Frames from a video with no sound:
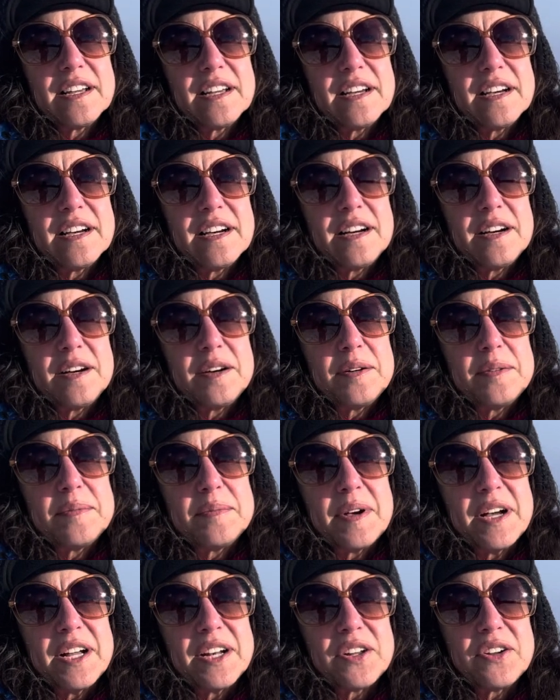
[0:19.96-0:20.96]

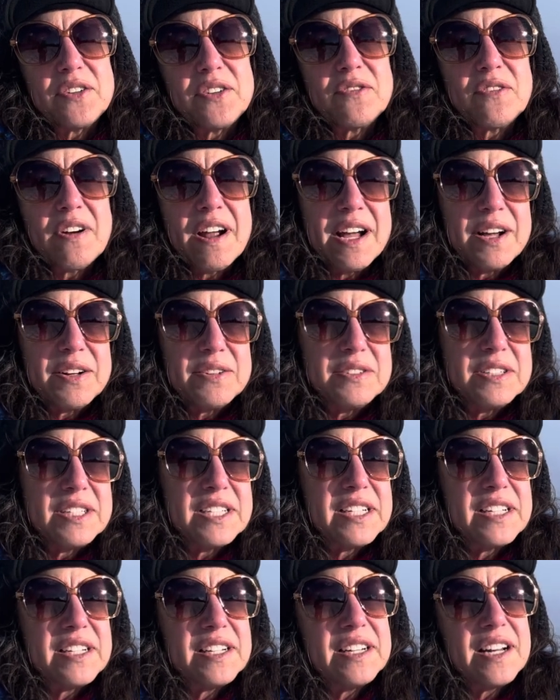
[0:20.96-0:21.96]
um,
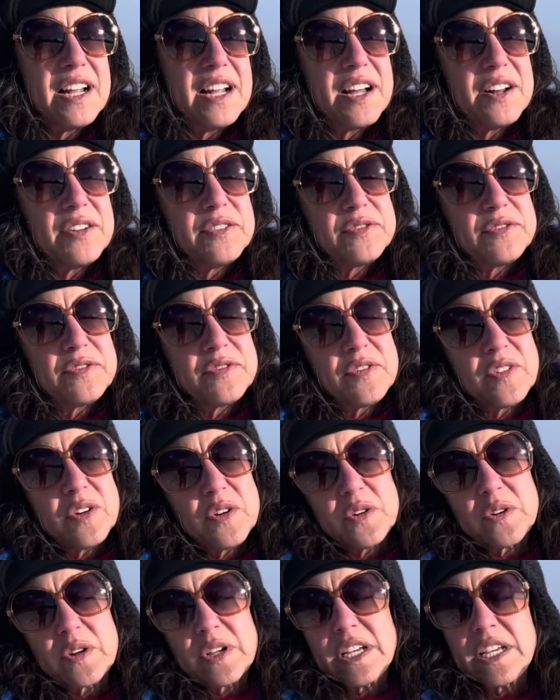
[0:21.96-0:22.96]
ungrounded,
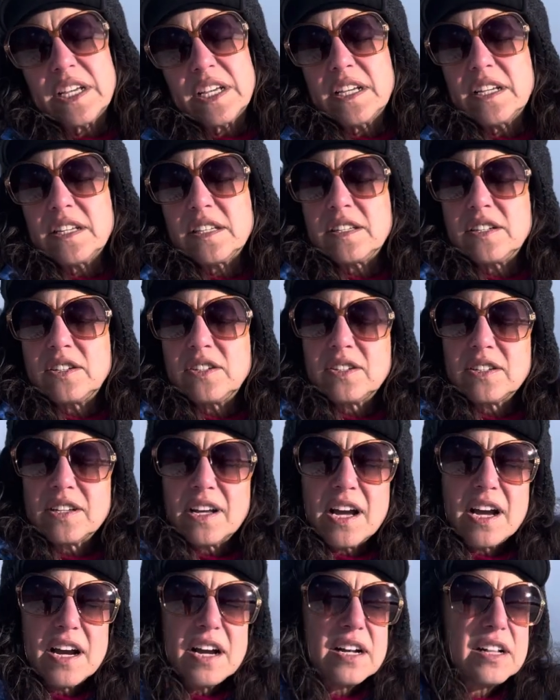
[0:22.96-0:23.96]
unfocused, just
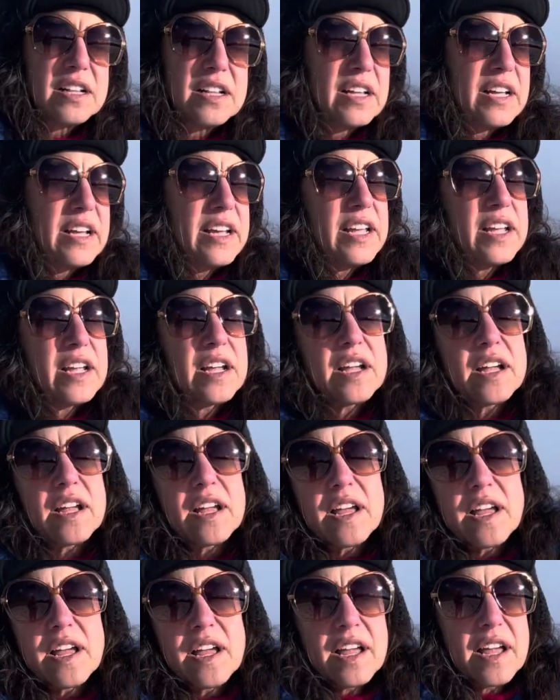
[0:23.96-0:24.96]
kind of
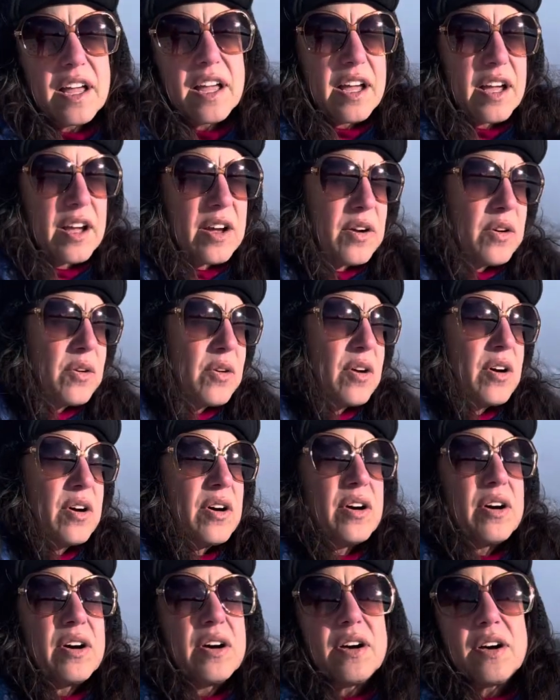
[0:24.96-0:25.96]
like
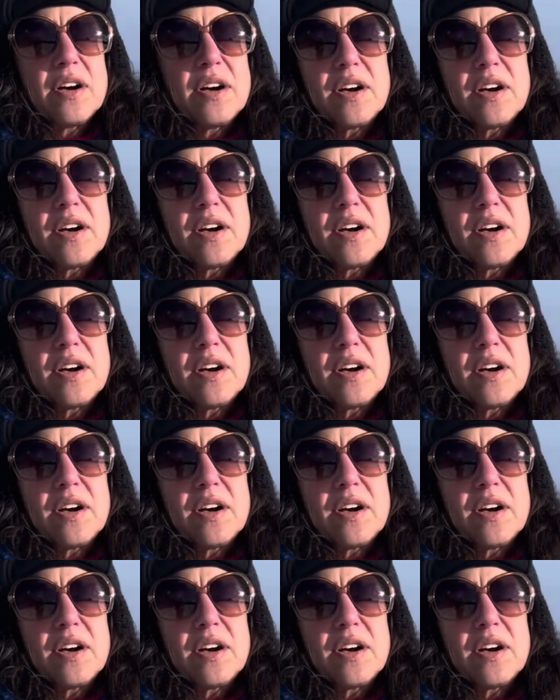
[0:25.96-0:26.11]
uh,